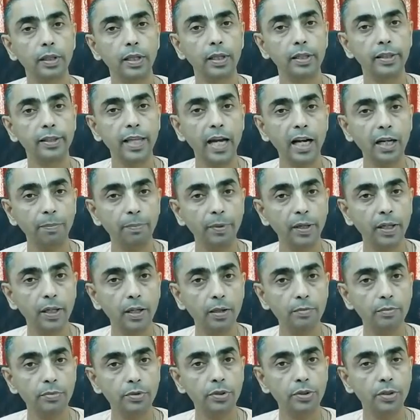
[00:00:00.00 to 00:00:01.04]
That
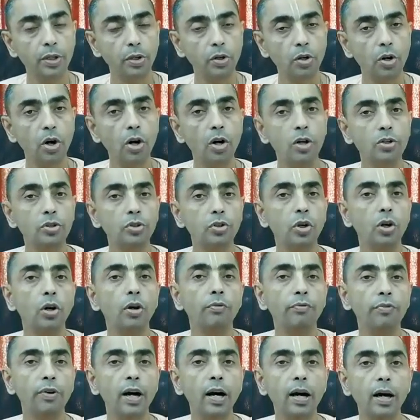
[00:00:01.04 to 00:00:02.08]
becomes the cause
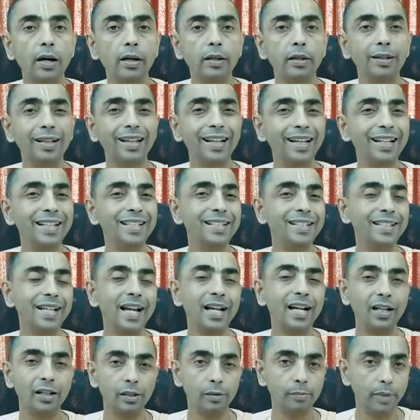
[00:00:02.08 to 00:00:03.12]
of our
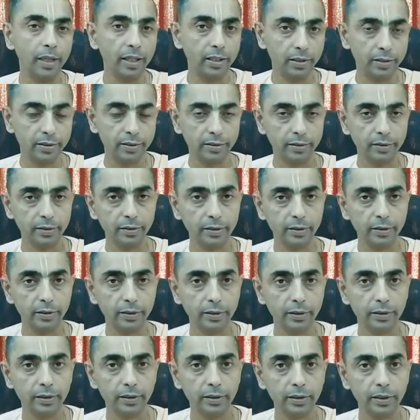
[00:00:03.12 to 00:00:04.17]
entanglement.
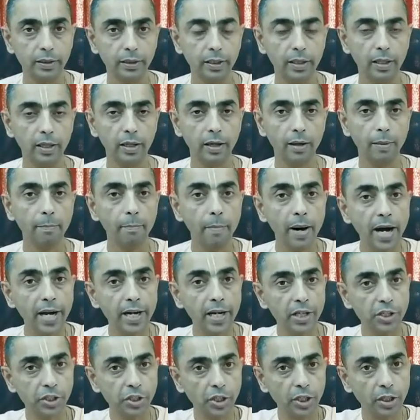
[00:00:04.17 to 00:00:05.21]

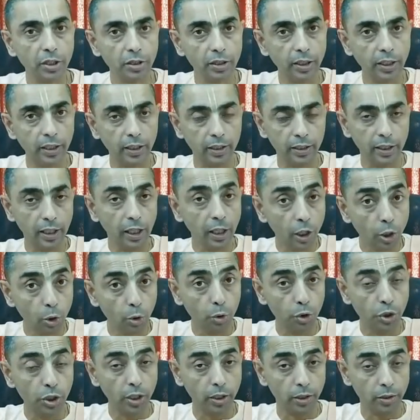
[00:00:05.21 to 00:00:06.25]
Maya Shakti,
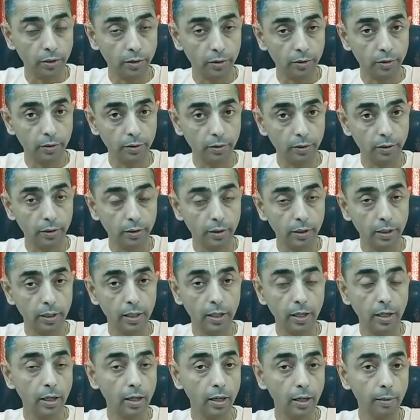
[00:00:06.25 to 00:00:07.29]
illusion.
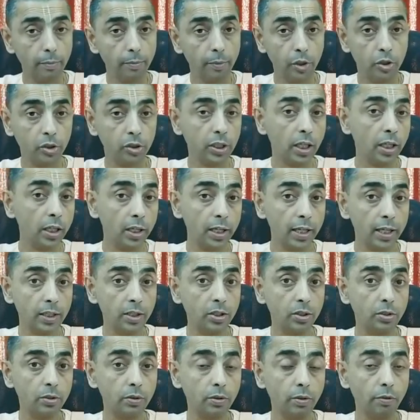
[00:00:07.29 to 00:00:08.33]
Because
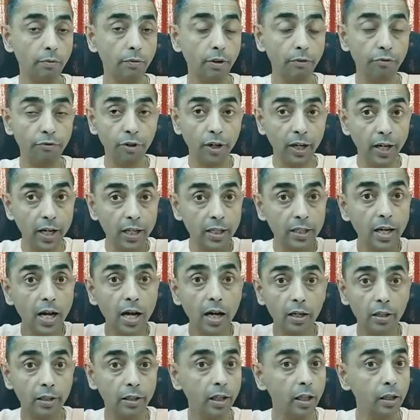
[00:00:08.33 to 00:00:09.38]
unless we forget
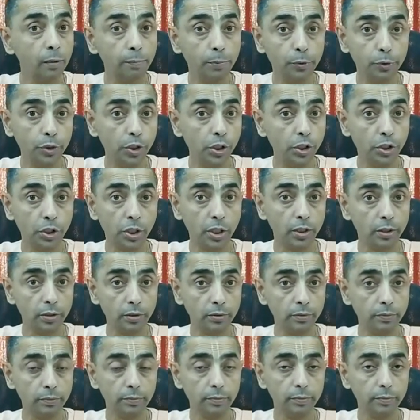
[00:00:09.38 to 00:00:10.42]
our real
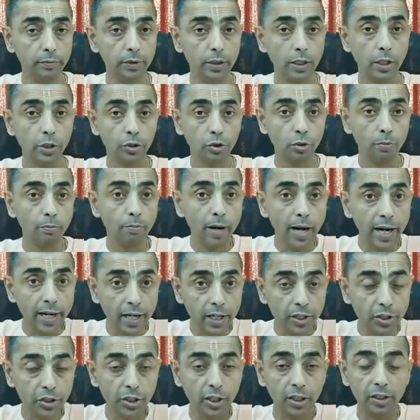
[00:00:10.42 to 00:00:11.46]
position, so Maya
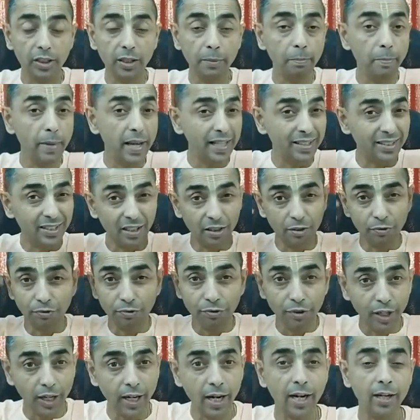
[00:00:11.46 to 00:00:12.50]
Shakti makes us
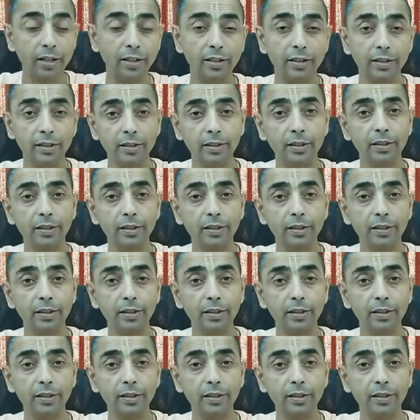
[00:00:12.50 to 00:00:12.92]
forget